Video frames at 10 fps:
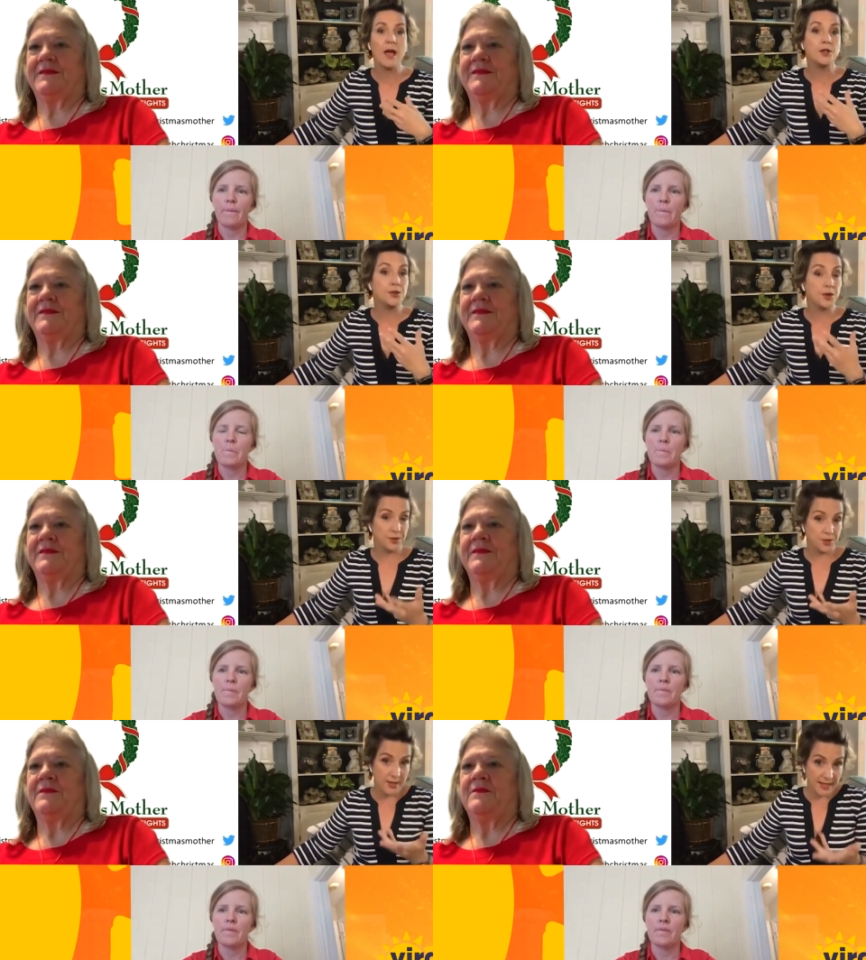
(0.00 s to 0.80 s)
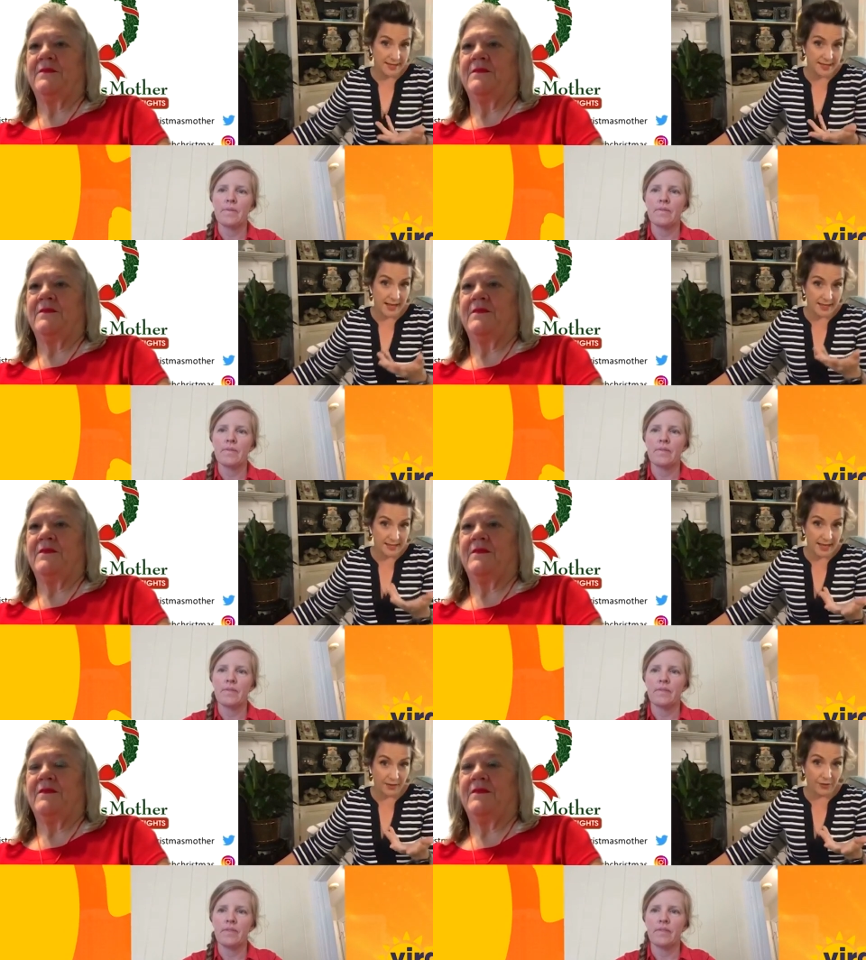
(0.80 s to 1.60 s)
Speaker 1: You don't, that's
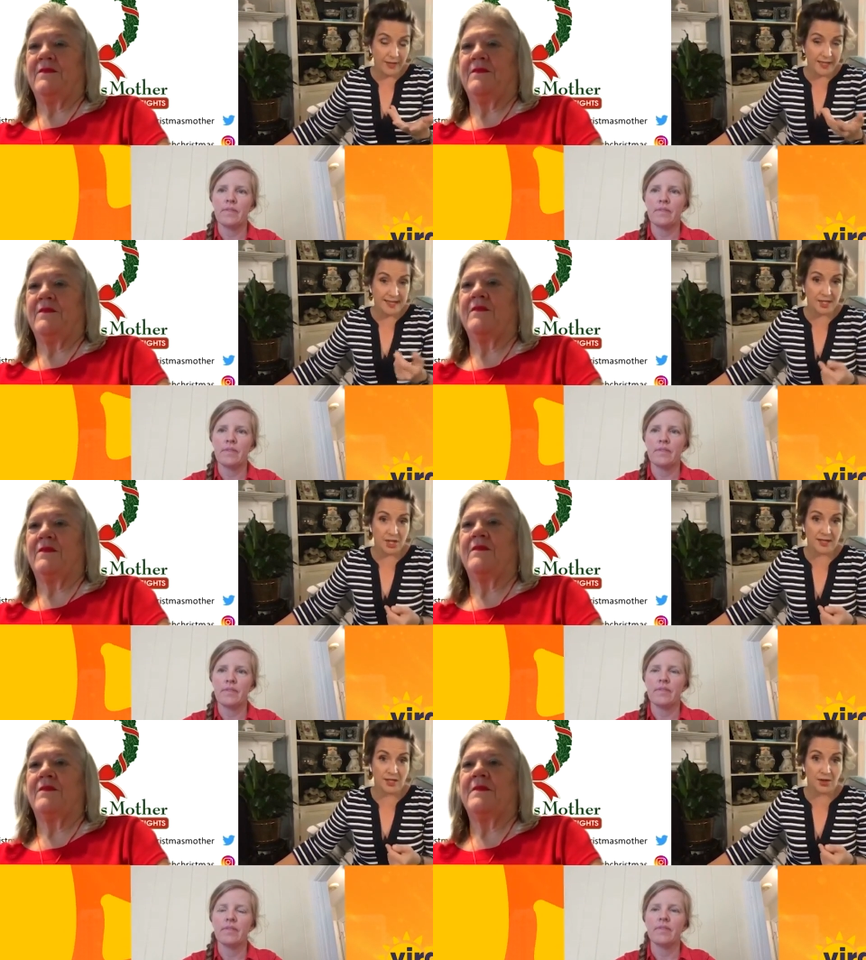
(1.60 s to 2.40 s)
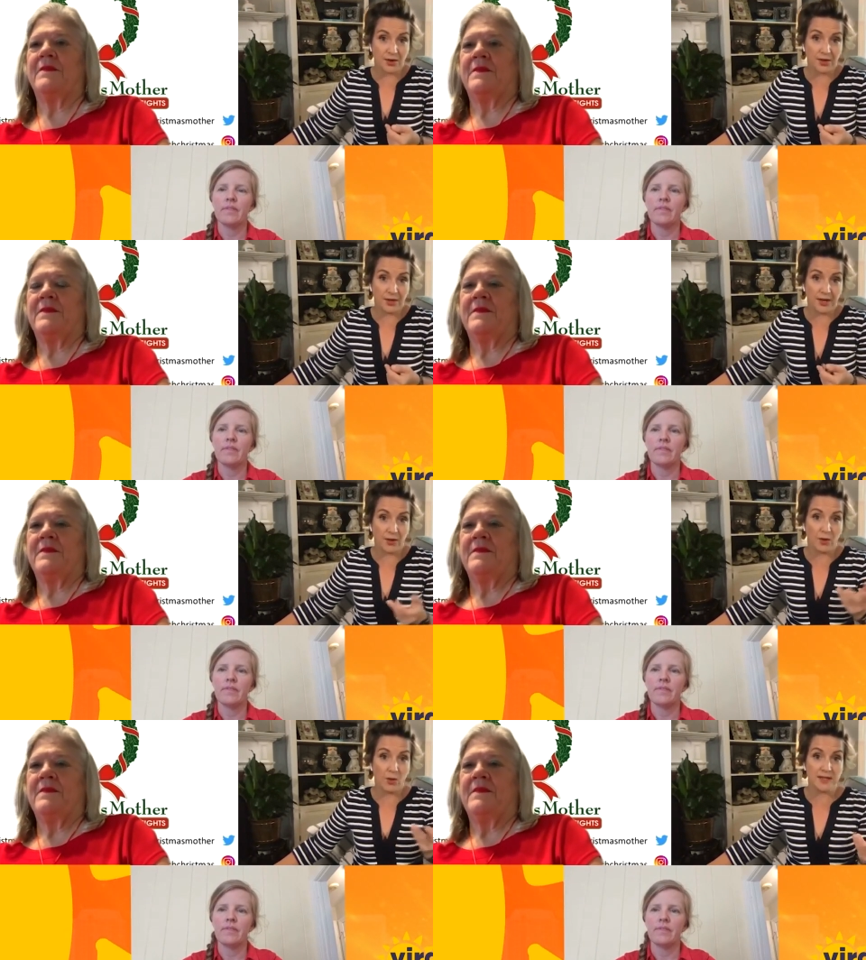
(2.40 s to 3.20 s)
as, as Phyllis suggested
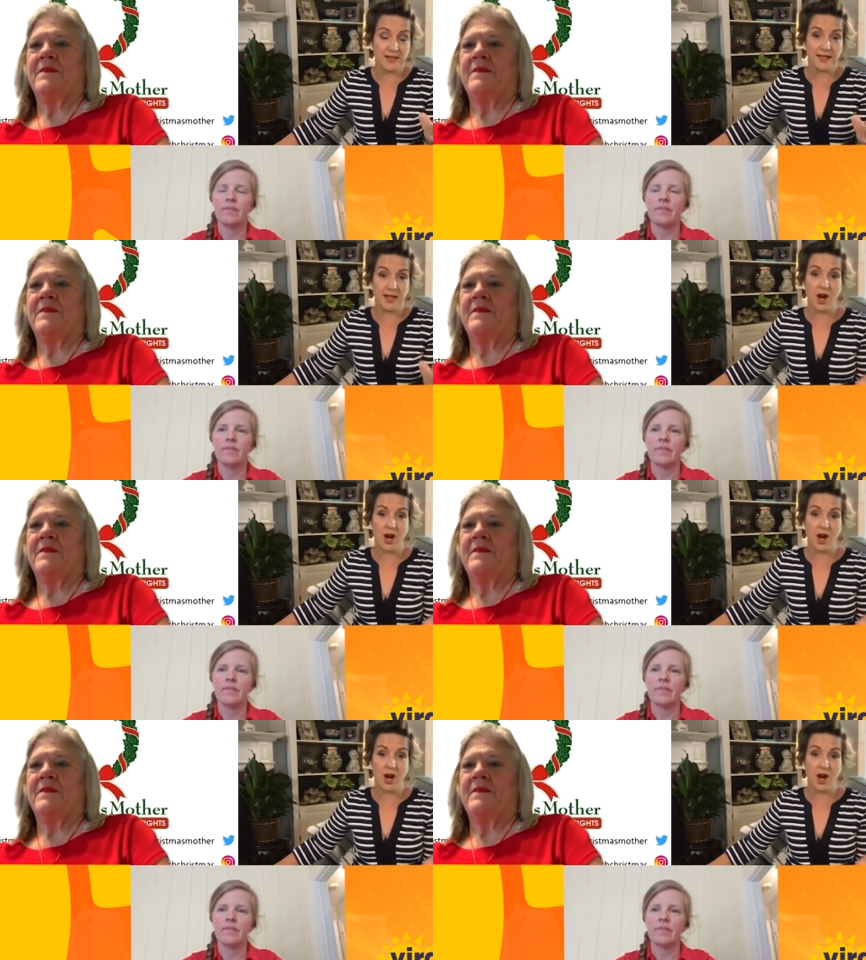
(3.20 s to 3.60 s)
earlier, there wasn't the